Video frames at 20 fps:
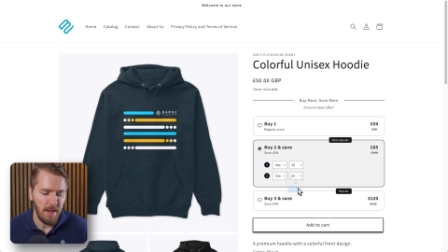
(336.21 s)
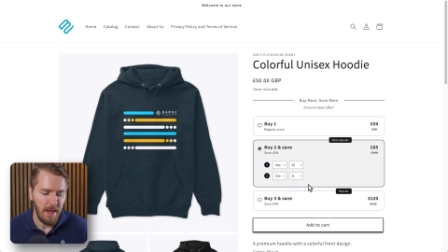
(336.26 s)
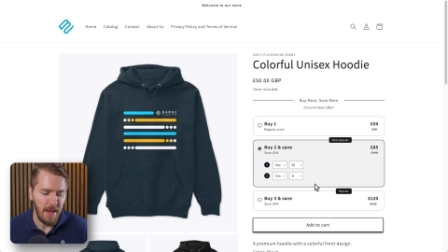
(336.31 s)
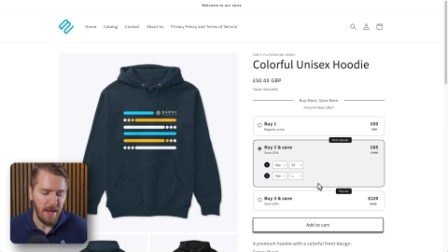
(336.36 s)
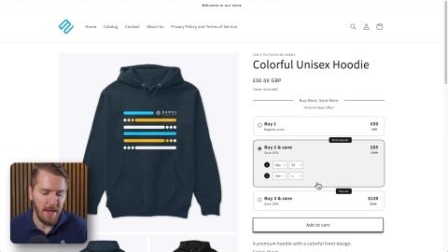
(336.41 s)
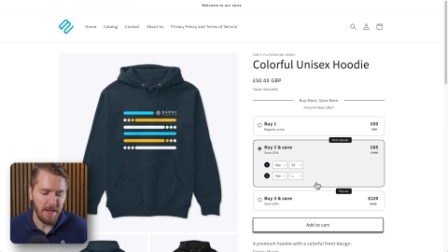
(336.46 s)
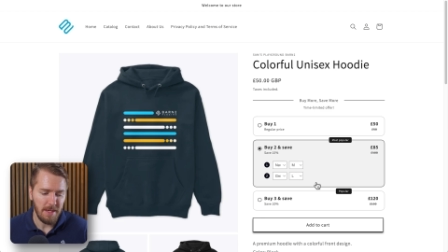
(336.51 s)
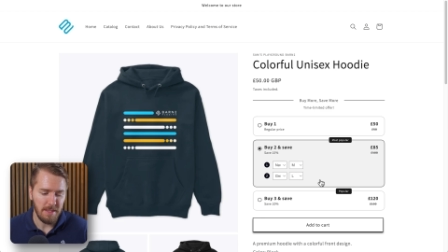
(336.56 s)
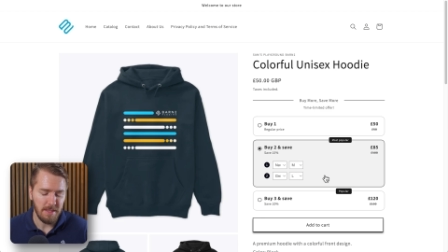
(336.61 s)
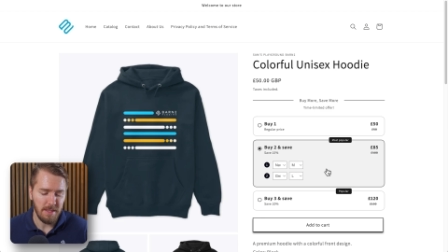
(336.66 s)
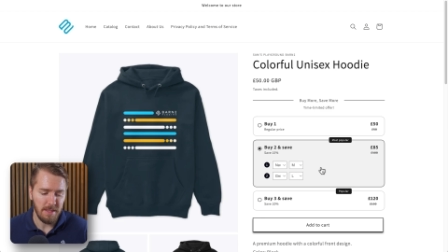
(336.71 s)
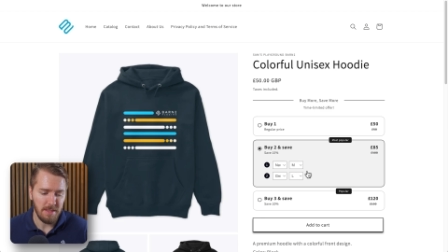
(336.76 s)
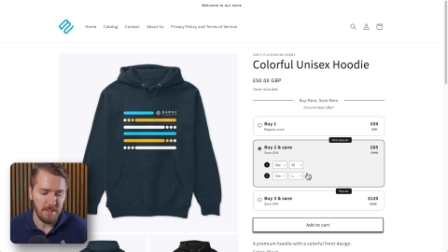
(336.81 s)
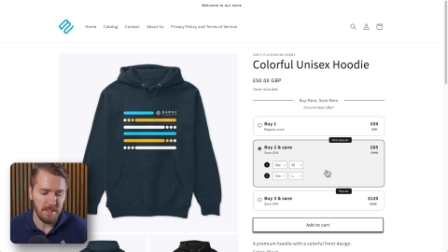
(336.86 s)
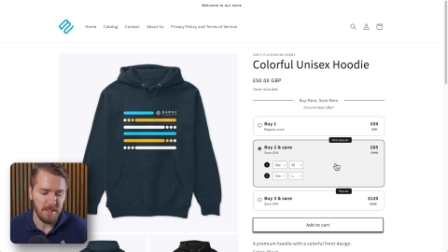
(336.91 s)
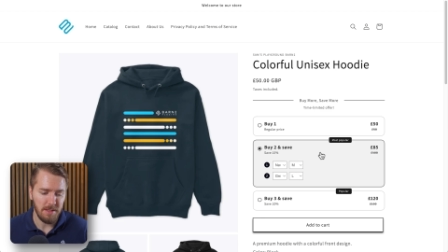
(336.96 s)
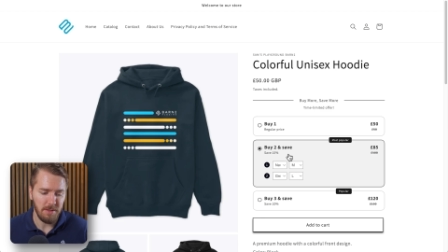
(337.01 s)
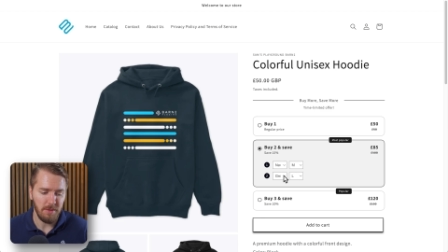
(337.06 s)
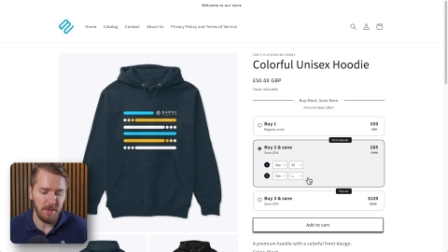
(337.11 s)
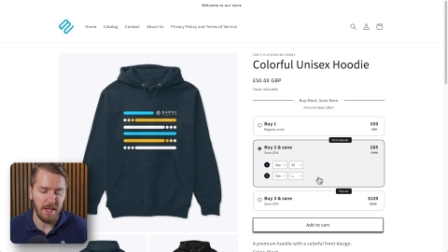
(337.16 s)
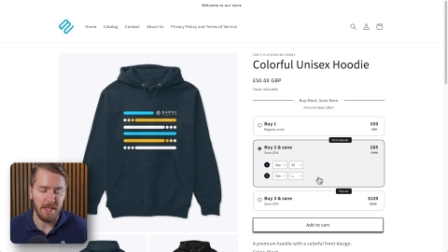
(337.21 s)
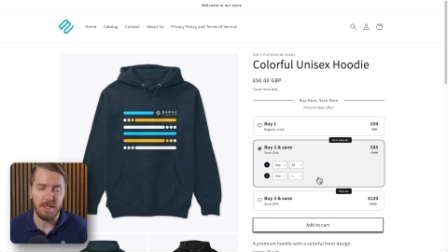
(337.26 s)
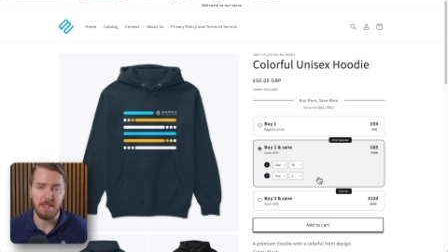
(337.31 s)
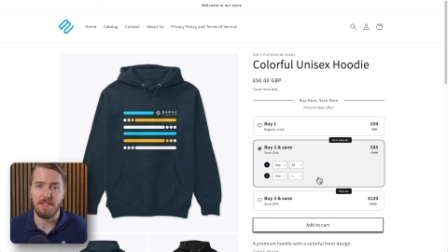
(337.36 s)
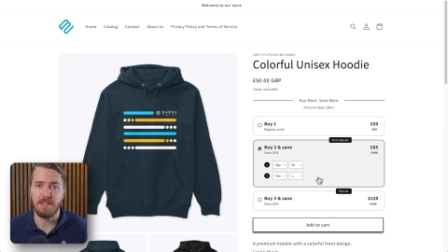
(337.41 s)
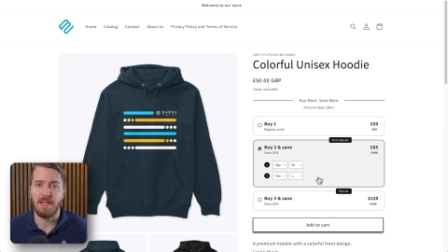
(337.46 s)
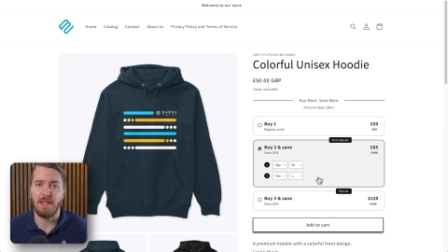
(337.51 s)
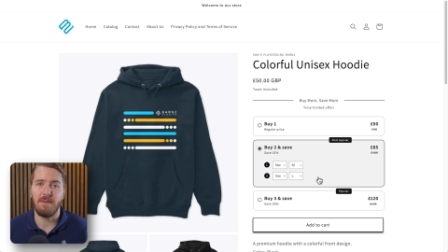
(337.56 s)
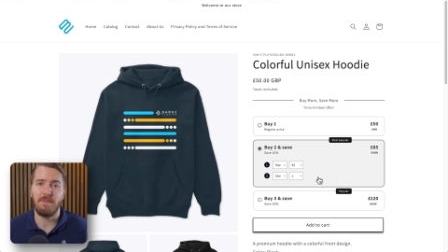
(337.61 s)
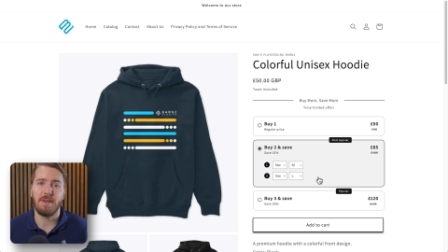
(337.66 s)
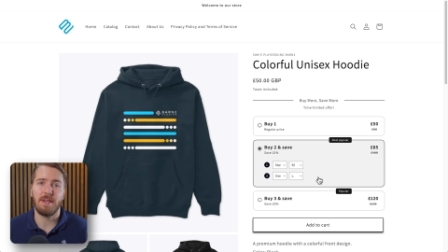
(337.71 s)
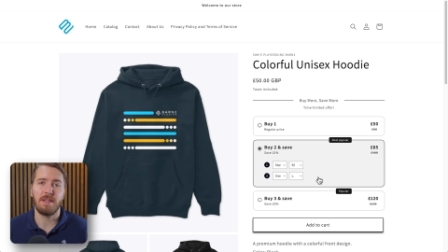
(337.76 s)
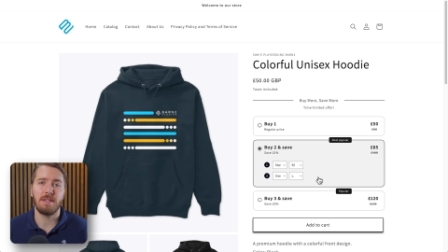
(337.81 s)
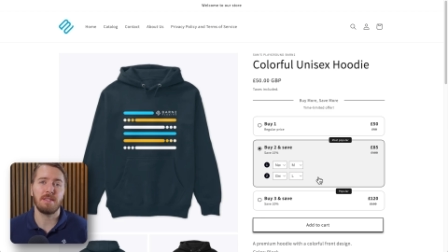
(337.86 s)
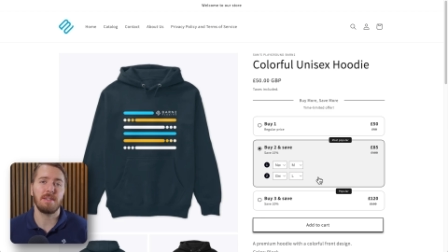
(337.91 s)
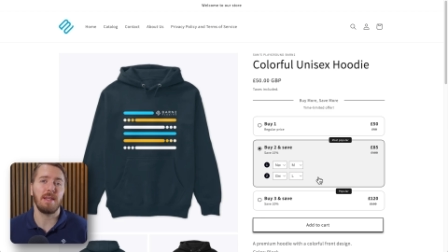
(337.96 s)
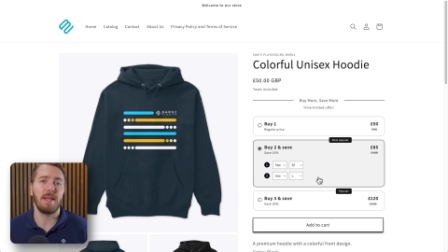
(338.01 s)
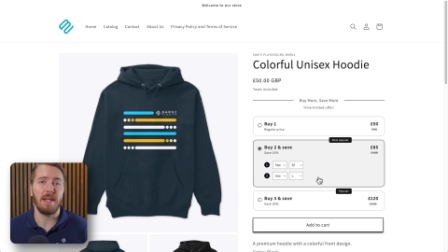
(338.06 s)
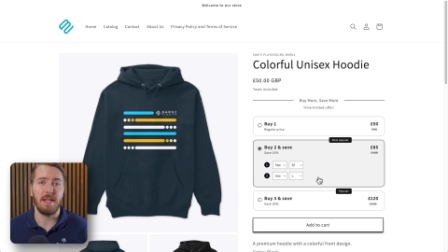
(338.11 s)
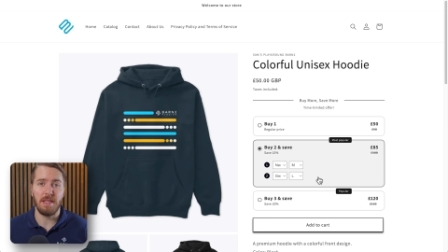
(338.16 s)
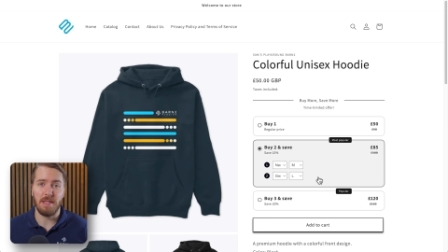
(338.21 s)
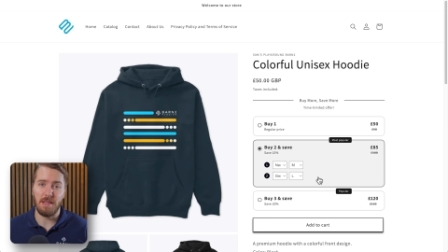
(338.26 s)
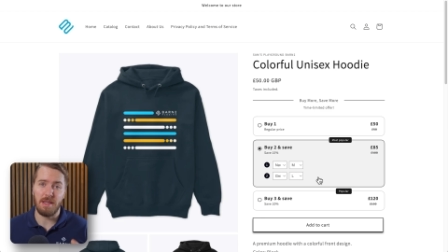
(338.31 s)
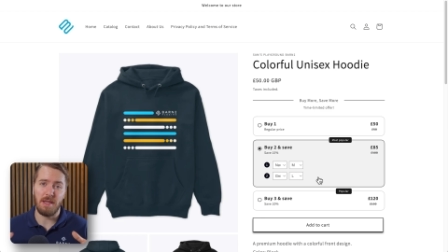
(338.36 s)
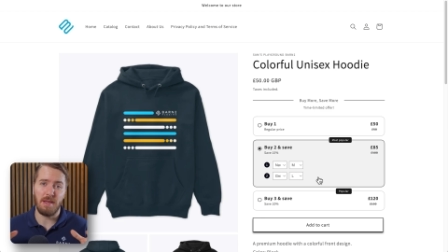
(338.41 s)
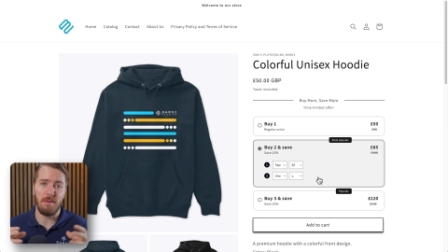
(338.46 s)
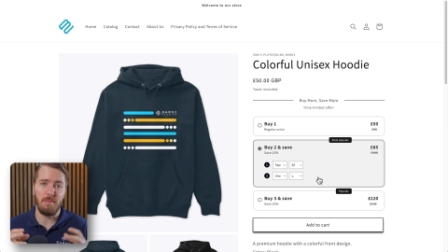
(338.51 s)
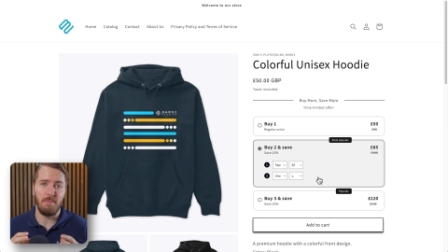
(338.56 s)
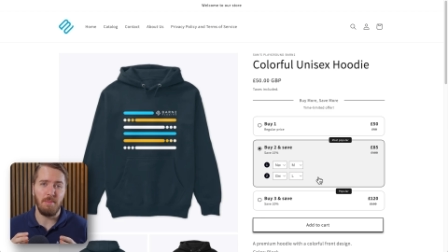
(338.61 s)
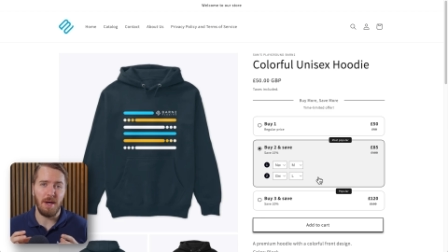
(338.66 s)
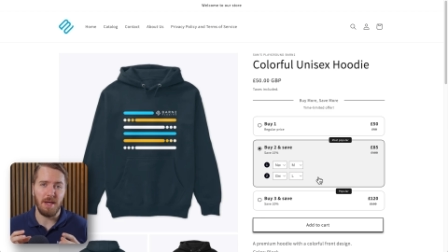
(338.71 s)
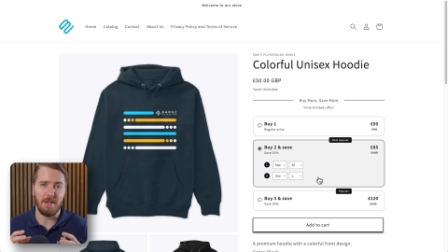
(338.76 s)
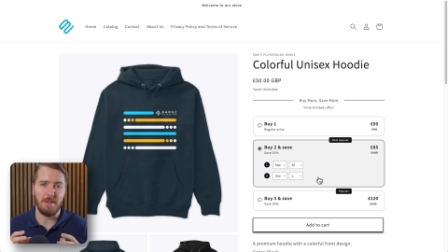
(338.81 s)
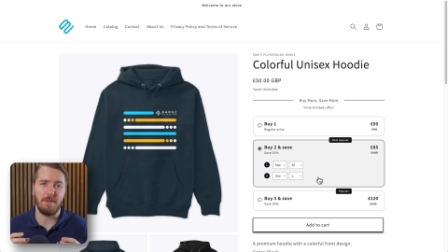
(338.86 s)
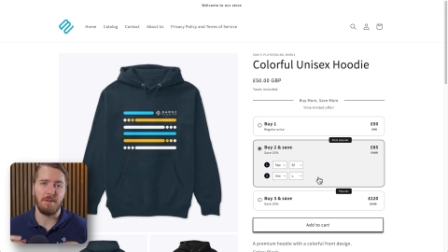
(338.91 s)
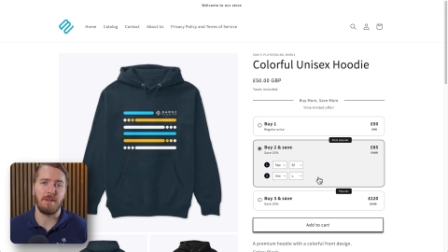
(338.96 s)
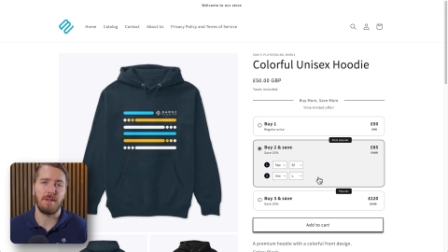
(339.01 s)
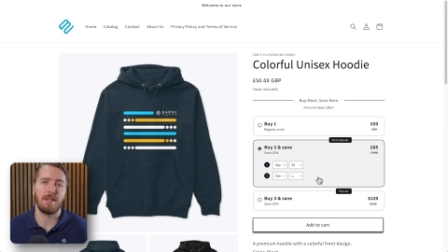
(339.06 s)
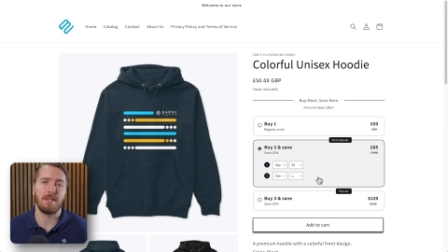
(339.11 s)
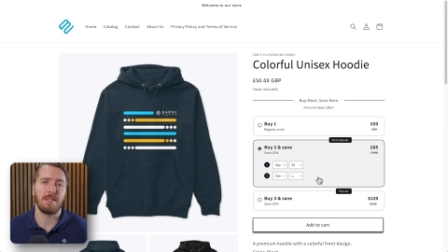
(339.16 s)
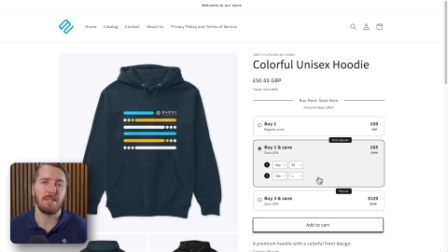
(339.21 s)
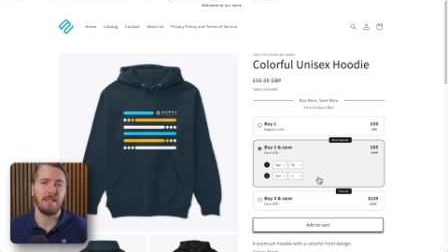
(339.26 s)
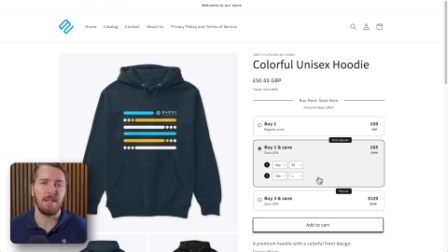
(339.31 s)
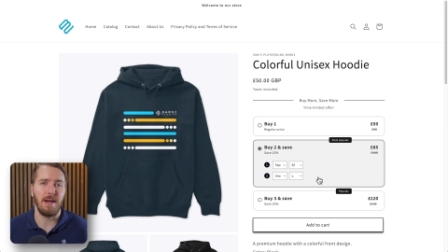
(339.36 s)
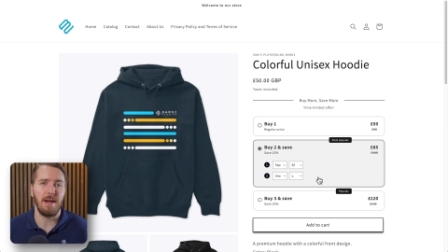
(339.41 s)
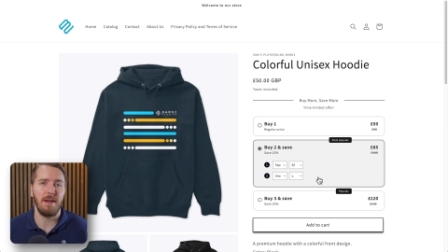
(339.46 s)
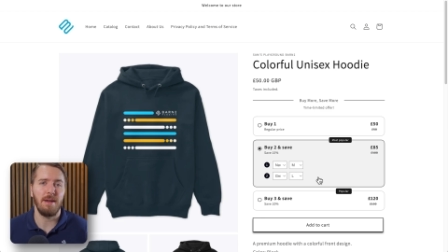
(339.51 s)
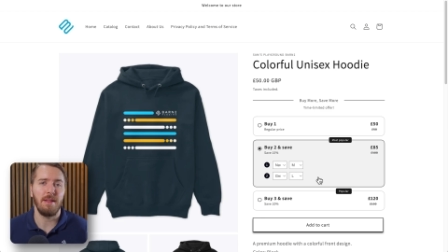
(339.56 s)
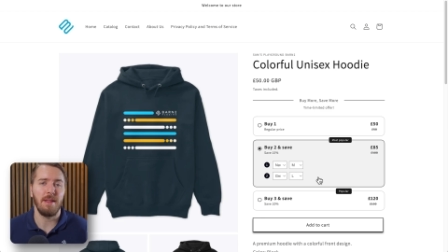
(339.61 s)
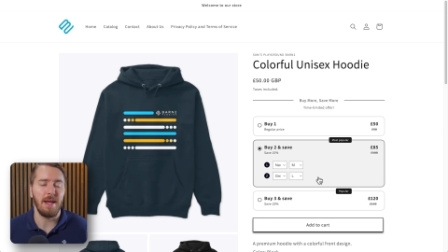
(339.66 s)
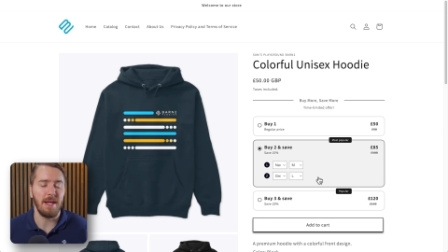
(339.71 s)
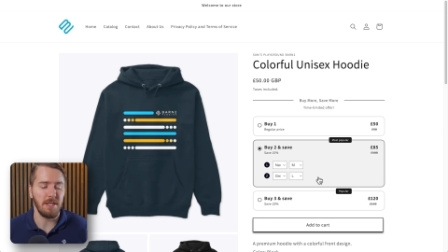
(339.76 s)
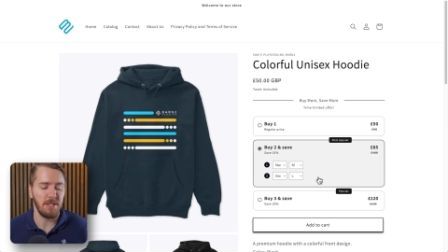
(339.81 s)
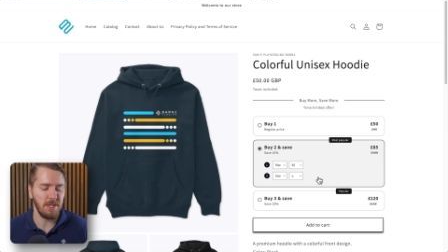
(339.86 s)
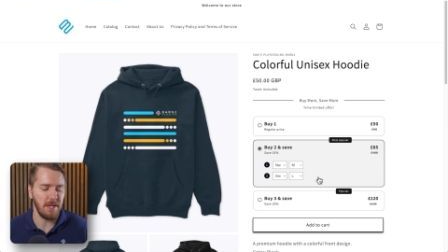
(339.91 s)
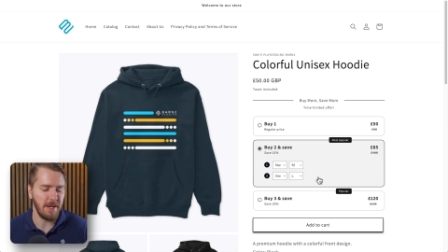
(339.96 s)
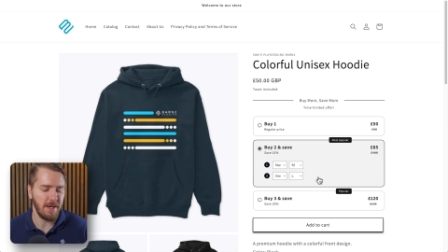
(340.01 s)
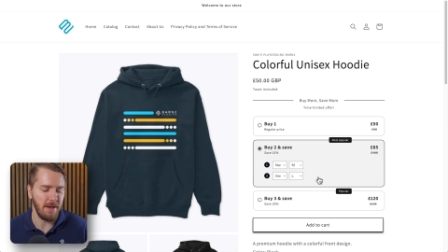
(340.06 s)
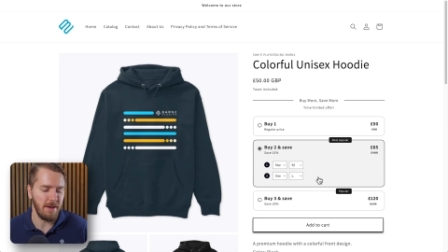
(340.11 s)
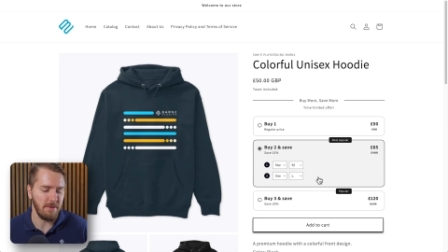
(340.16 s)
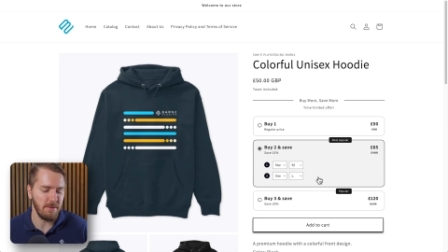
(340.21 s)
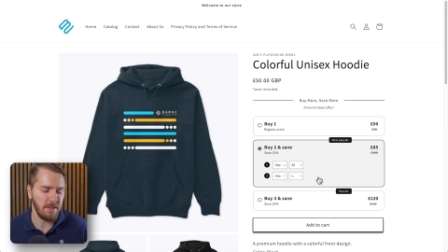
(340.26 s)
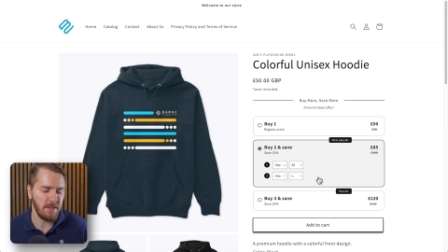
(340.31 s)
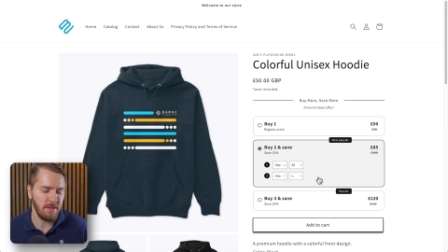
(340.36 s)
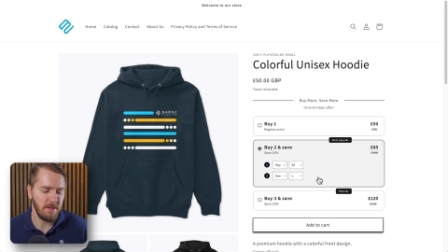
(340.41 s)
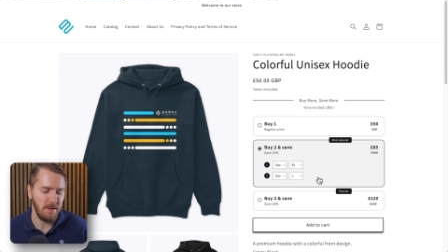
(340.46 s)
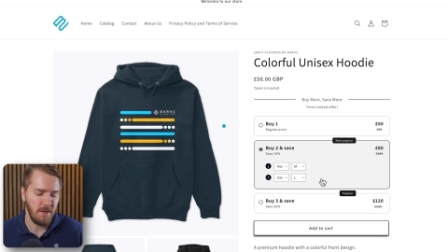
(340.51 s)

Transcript: and still get the savings in the bundled style at checkout.